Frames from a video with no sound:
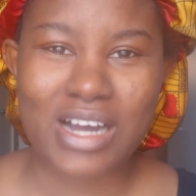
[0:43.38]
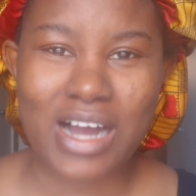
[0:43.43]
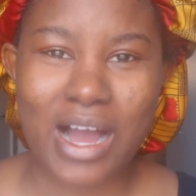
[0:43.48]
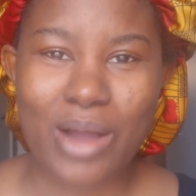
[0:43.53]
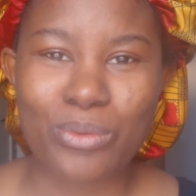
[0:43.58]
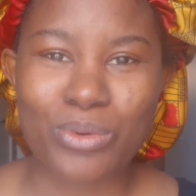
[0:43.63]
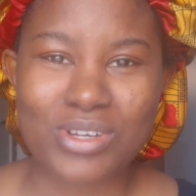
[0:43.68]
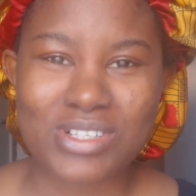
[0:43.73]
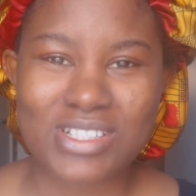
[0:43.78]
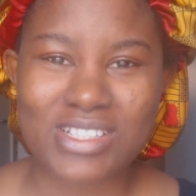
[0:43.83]

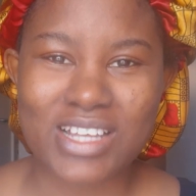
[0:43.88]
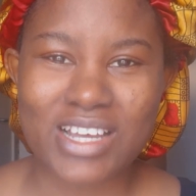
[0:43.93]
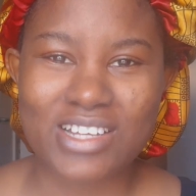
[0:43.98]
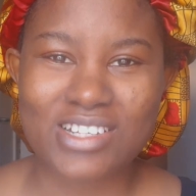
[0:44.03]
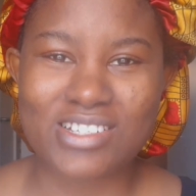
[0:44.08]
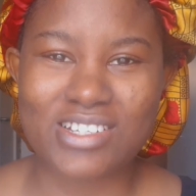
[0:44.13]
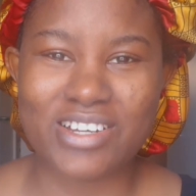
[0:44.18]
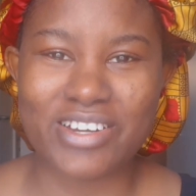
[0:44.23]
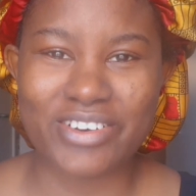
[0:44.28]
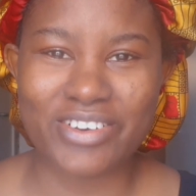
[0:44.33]
was in
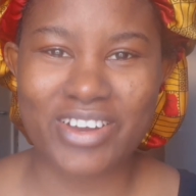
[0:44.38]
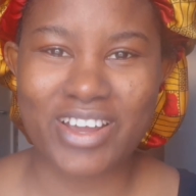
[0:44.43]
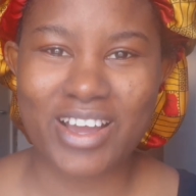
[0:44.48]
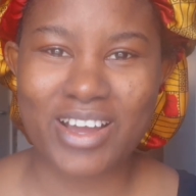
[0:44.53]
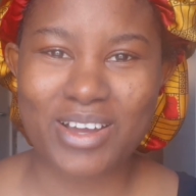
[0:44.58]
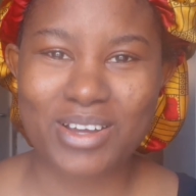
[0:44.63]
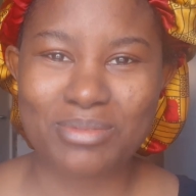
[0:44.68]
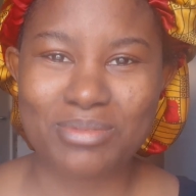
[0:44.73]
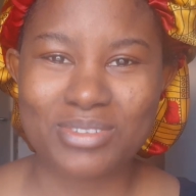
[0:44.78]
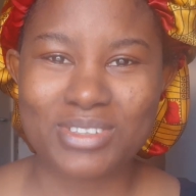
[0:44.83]

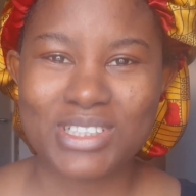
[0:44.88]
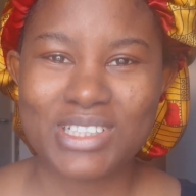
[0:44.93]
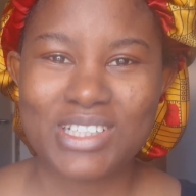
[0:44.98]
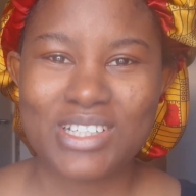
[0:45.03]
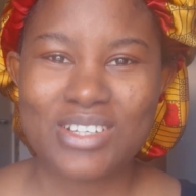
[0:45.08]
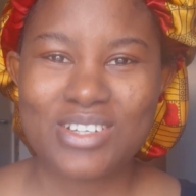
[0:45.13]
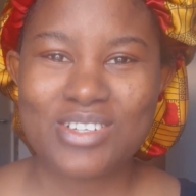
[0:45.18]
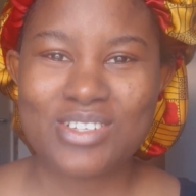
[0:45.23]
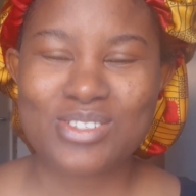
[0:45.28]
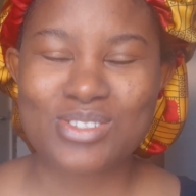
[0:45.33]
Nigeria,
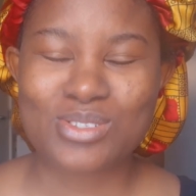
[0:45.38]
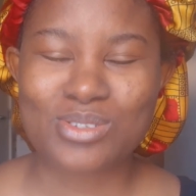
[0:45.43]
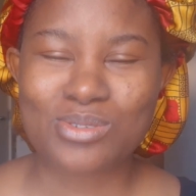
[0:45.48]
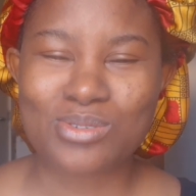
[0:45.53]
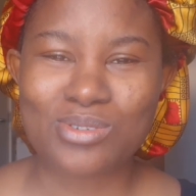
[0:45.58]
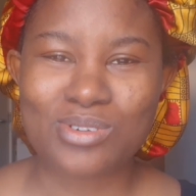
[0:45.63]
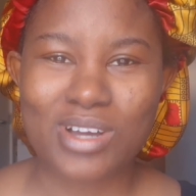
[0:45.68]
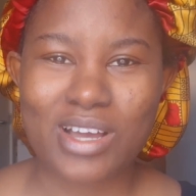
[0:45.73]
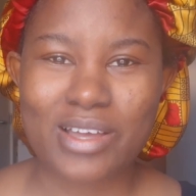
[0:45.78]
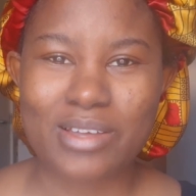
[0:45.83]

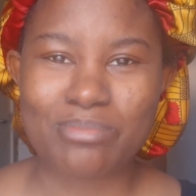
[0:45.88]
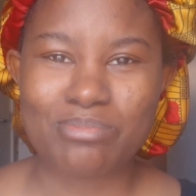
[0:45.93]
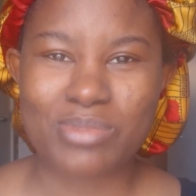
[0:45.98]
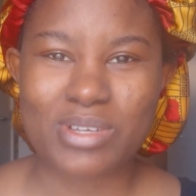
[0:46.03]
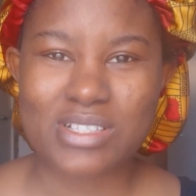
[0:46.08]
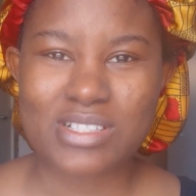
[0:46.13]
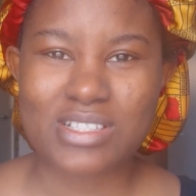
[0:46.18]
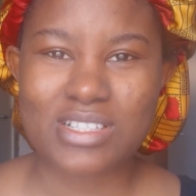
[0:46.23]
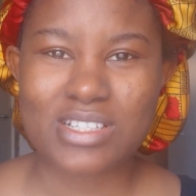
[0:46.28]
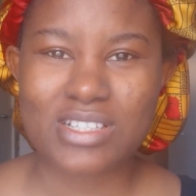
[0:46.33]
so I
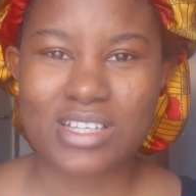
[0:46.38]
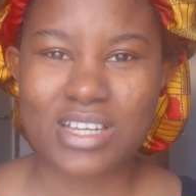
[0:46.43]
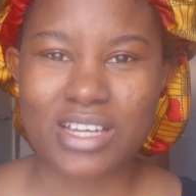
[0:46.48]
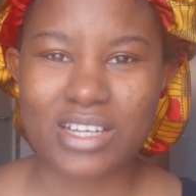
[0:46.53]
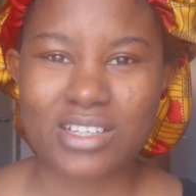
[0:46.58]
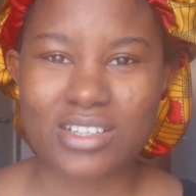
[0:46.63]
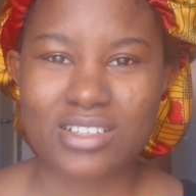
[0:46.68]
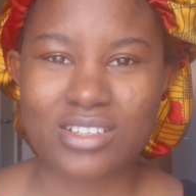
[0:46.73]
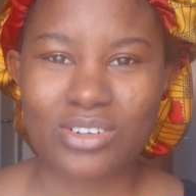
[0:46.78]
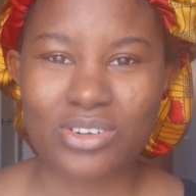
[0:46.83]

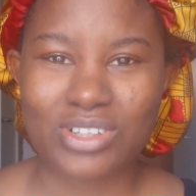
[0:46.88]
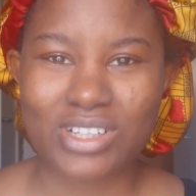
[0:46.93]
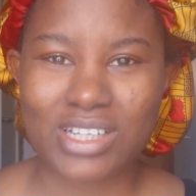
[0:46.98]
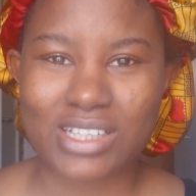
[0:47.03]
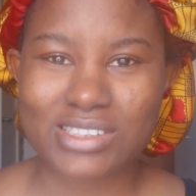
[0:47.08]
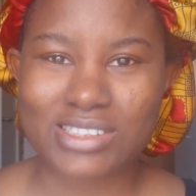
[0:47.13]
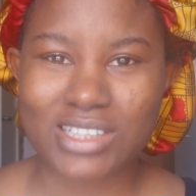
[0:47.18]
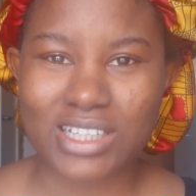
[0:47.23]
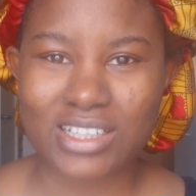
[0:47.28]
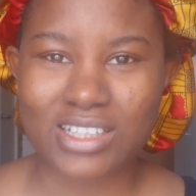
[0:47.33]
basically
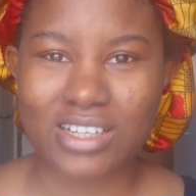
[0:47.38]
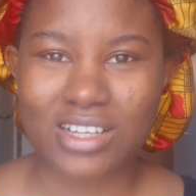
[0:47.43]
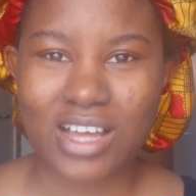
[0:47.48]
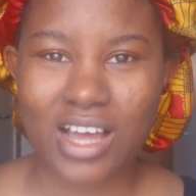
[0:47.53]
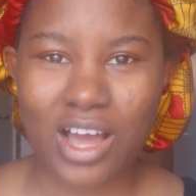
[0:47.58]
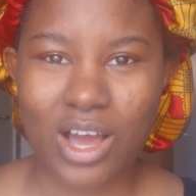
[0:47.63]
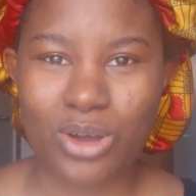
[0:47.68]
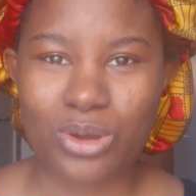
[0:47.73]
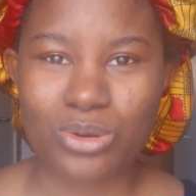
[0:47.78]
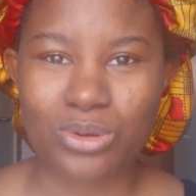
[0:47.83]
understand
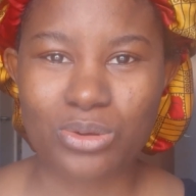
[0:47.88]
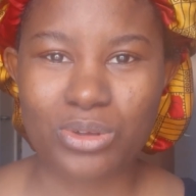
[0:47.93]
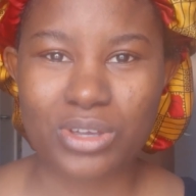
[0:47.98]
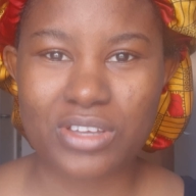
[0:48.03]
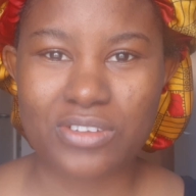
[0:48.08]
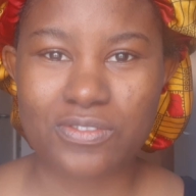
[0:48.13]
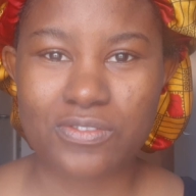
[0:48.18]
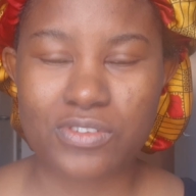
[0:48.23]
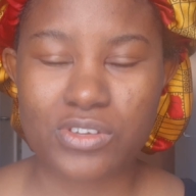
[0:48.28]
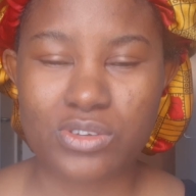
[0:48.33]
how
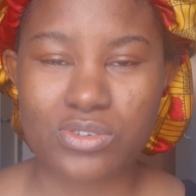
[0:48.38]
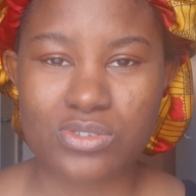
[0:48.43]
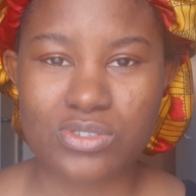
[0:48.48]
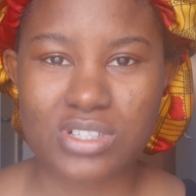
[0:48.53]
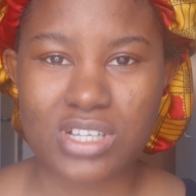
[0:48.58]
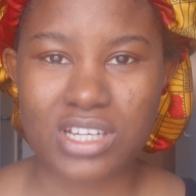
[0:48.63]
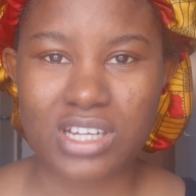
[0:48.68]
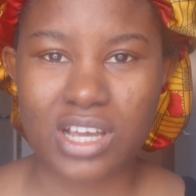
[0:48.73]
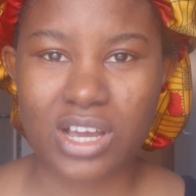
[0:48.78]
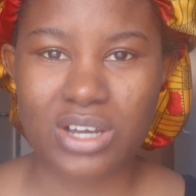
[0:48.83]
it feels
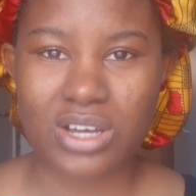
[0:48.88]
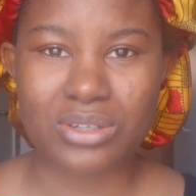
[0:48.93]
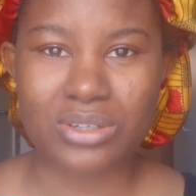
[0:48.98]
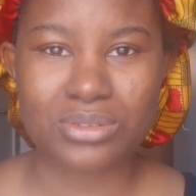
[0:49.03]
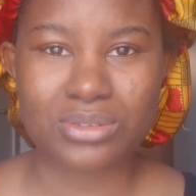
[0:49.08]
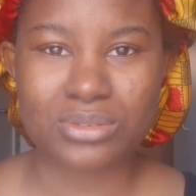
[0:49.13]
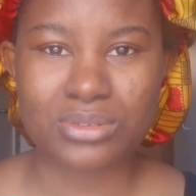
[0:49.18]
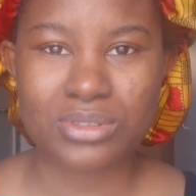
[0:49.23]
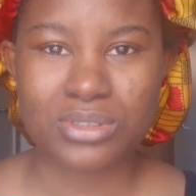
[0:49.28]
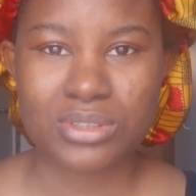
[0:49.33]
and
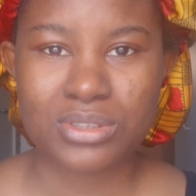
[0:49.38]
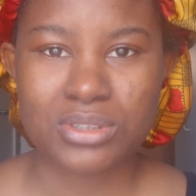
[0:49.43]
how